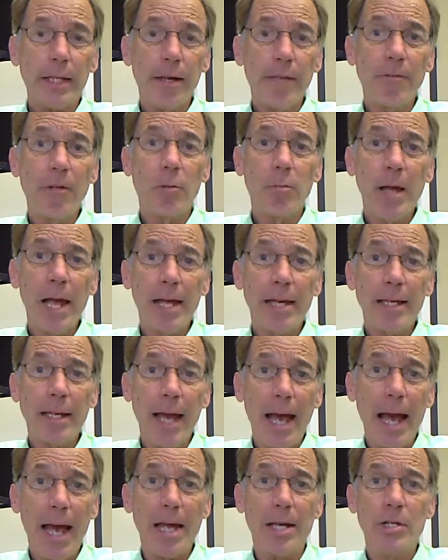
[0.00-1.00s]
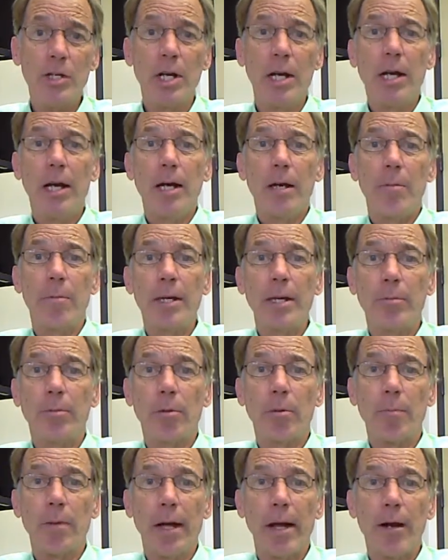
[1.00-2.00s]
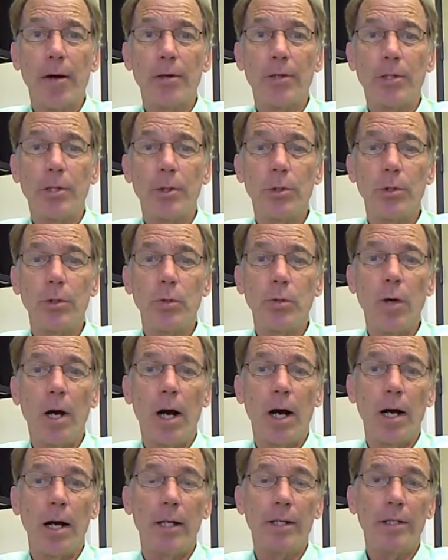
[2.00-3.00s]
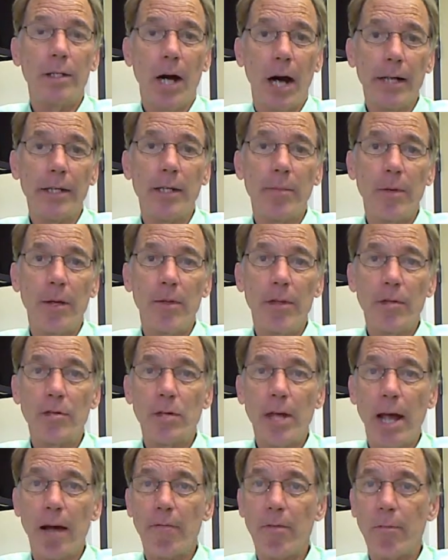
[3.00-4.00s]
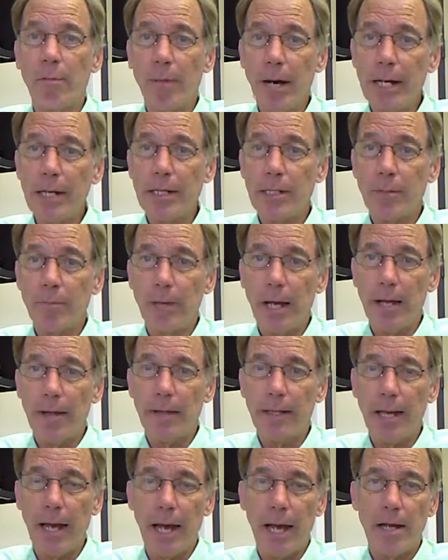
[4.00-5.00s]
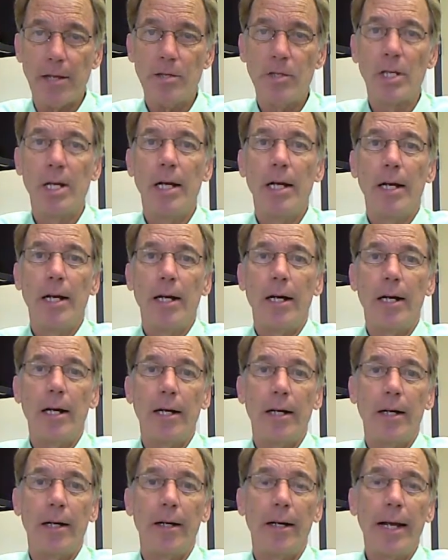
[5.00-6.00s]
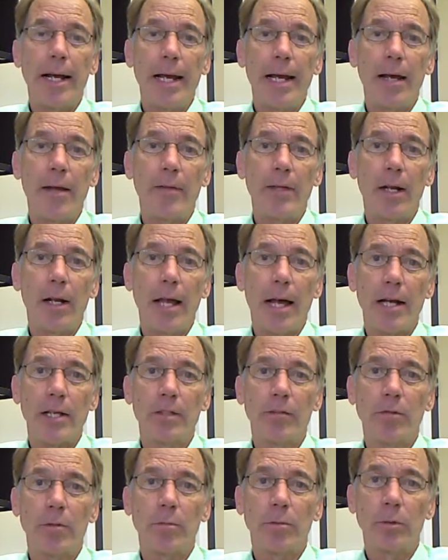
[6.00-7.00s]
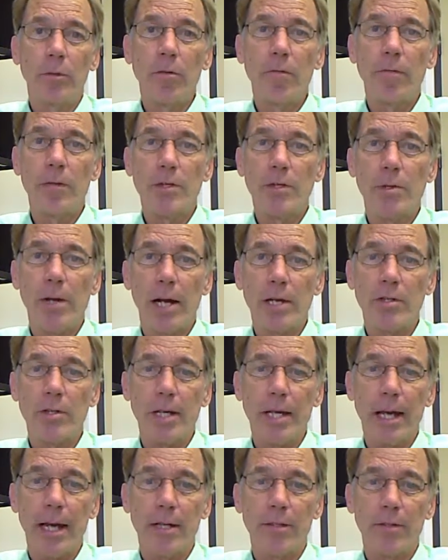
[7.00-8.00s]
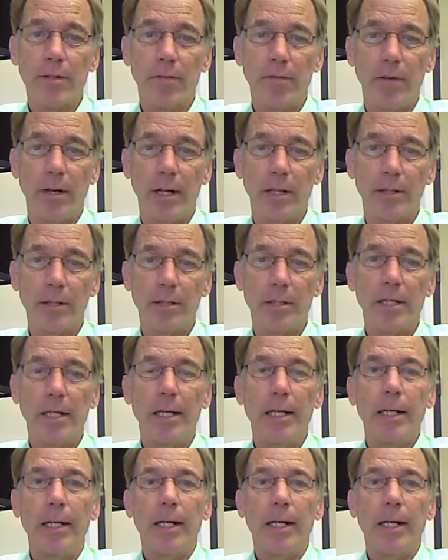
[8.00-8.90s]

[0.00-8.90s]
If you're paying cash, be prepared to document that you have the money to pay the cash, and they'll ask for proof that you actually has the funds.